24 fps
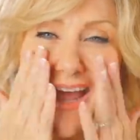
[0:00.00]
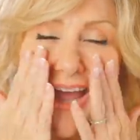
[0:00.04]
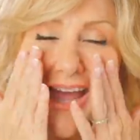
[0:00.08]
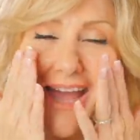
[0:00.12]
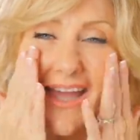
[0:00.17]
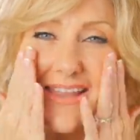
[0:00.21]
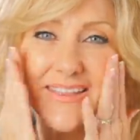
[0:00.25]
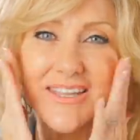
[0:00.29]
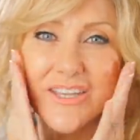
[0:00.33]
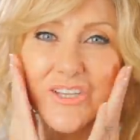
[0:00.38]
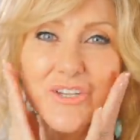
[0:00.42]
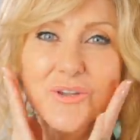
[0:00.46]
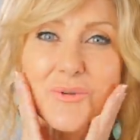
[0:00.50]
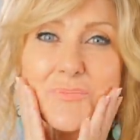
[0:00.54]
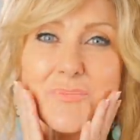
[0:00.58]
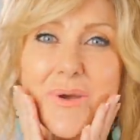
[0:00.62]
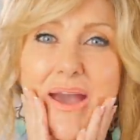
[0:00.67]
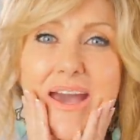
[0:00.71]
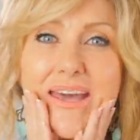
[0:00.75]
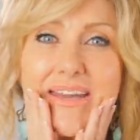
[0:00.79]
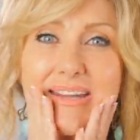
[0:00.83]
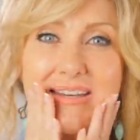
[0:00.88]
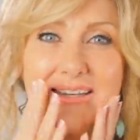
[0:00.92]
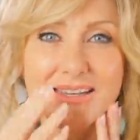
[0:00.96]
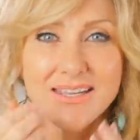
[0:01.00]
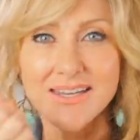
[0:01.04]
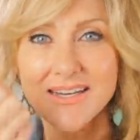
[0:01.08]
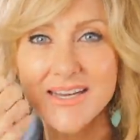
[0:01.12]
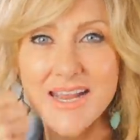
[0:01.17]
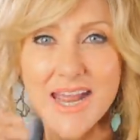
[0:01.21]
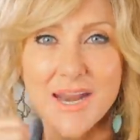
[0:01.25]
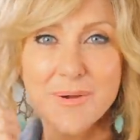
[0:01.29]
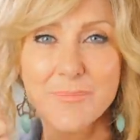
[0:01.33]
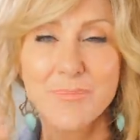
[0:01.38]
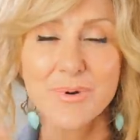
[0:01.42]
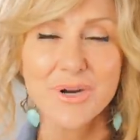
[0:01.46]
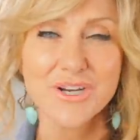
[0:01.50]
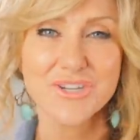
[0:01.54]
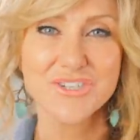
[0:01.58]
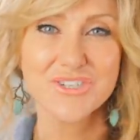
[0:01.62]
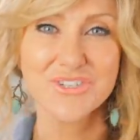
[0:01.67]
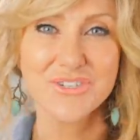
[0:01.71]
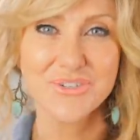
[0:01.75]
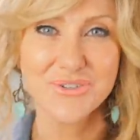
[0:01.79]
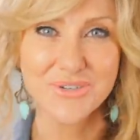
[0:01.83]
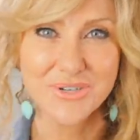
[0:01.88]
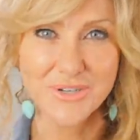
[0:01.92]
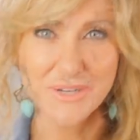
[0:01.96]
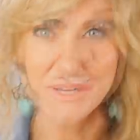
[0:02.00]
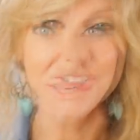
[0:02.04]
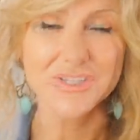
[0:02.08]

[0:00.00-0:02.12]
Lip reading: and then you pat it in and brush it on.